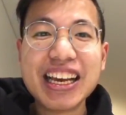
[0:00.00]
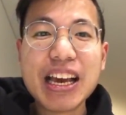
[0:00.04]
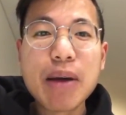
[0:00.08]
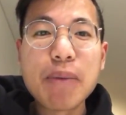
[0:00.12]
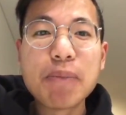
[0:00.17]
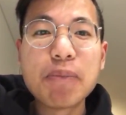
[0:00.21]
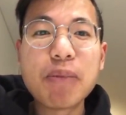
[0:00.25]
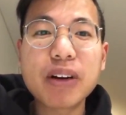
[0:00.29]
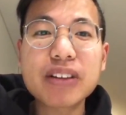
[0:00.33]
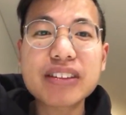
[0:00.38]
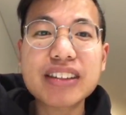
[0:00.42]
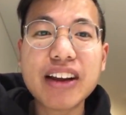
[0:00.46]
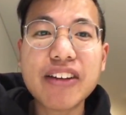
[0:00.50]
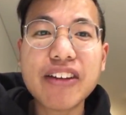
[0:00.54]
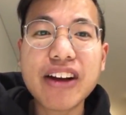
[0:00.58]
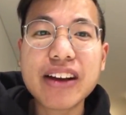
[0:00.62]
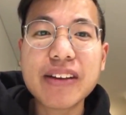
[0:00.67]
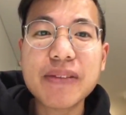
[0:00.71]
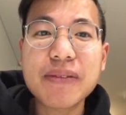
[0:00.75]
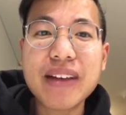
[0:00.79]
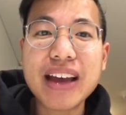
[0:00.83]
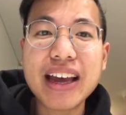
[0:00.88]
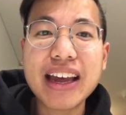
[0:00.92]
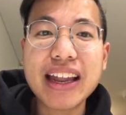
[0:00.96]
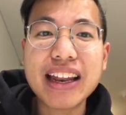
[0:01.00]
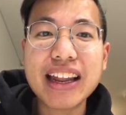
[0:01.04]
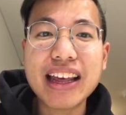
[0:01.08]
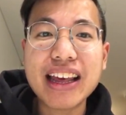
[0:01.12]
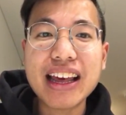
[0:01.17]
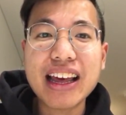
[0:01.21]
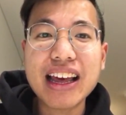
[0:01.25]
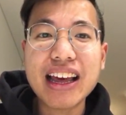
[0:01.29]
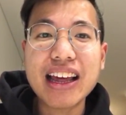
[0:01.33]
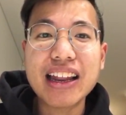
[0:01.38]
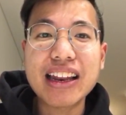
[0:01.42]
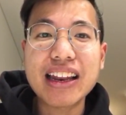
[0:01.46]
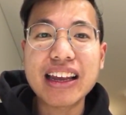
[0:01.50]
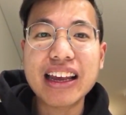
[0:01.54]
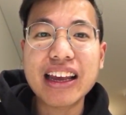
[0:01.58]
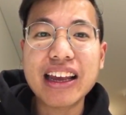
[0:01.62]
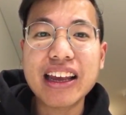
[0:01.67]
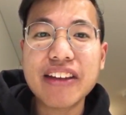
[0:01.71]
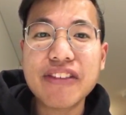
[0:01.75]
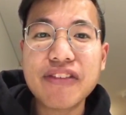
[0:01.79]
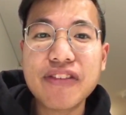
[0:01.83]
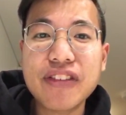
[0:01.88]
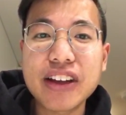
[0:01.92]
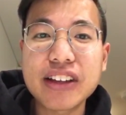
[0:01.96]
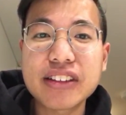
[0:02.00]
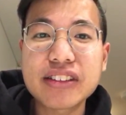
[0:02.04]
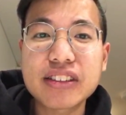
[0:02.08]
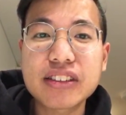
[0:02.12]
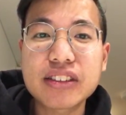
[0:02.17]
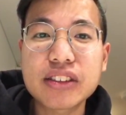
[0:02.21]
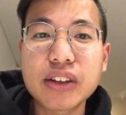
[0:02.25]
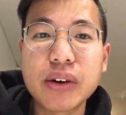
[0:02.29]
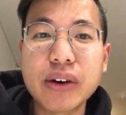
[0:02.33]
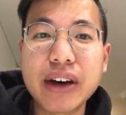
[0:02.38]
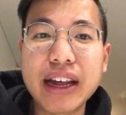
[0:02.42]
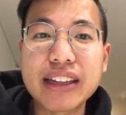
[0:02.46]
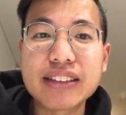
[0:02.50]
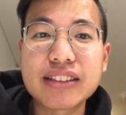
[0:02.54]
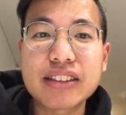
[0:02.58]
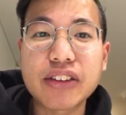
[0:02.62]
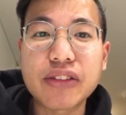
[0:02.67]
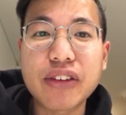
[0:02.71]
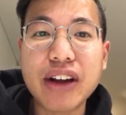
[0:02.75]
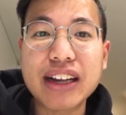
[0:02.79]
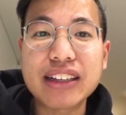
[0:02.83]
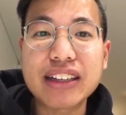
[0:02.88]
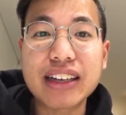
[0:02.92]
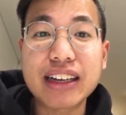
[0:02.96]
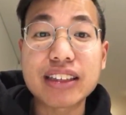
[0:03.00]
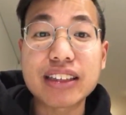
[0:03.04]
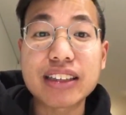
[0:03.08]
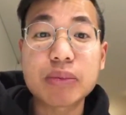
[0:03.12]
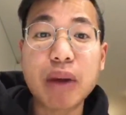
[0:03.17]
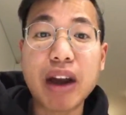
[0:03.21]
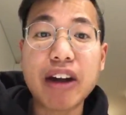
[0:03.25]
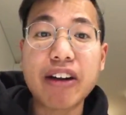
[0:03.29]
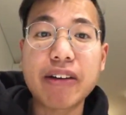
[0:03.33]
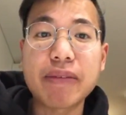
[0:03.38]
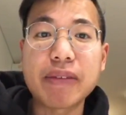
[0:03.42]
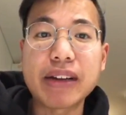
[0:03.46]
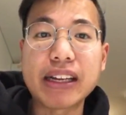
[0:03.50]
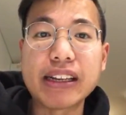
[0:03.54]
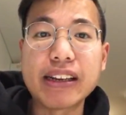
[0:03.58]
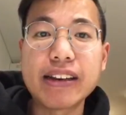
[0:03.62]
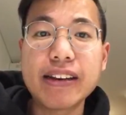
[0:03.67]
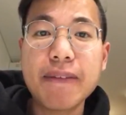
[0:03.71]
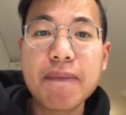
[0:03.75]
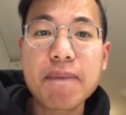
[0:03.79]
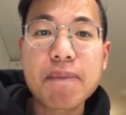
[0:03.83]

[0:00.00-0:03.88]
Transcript: Books I recommend: An Aphid Soul and Surrender Experiment.